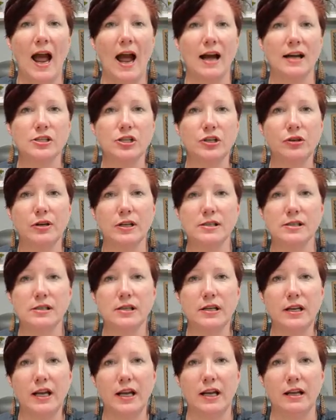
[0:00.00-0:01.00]
As you can
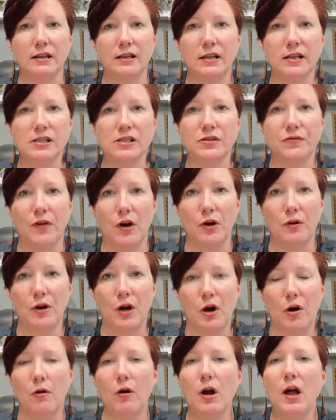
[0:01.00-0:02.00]
see in this
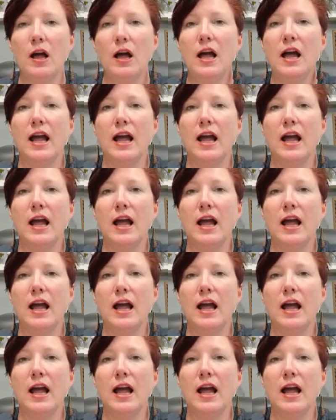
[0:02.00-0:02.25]
photo,